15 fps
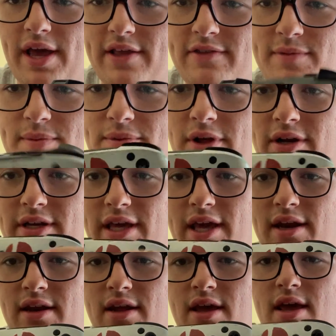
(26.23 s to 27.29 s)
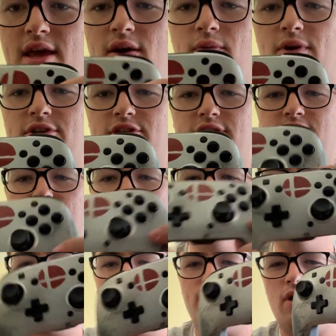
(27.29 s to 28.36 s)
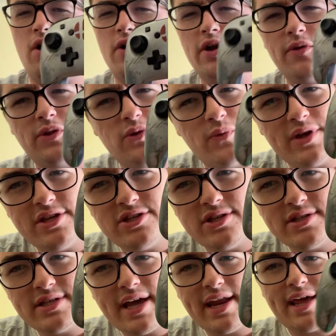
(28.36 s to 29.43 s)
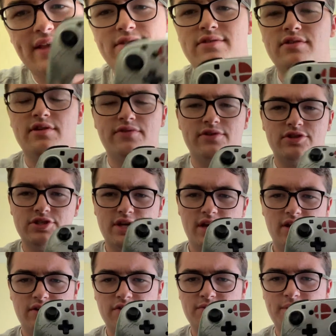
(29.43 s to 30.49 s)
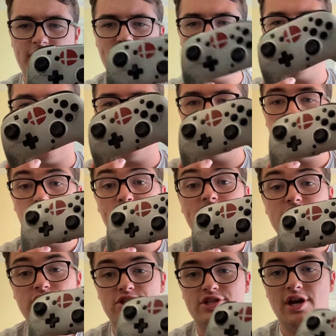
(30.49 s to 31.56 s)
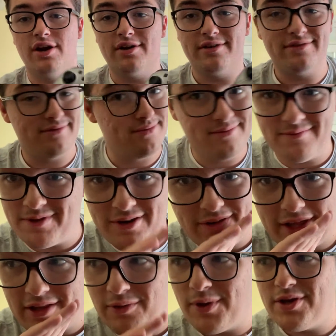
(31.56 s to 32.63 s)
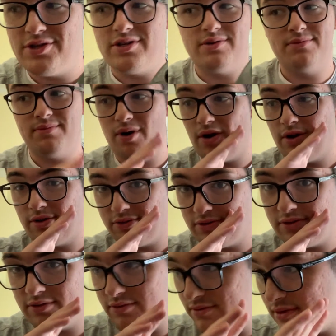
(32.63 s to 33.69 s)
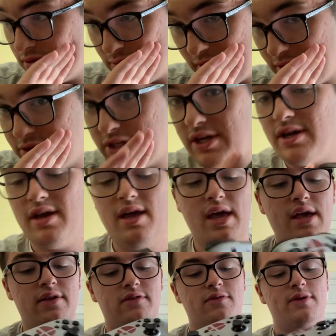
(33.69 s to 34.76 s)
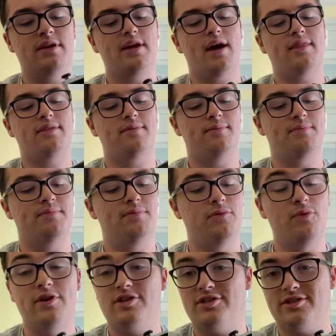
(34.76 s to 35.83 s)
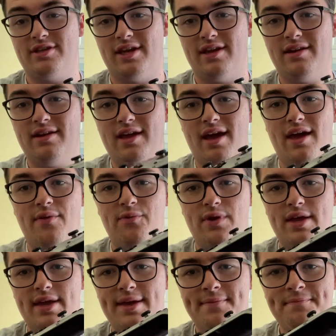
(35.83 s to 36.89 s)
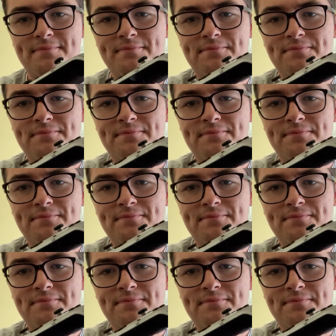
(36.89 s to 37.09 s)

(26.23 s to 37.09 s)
It has to be plugged in, which was a Mario and Luigi design. It has two different shells, but I got the Luigi shell because we don't like Luigi. Mario's the real G. So you got the Luigi skin, and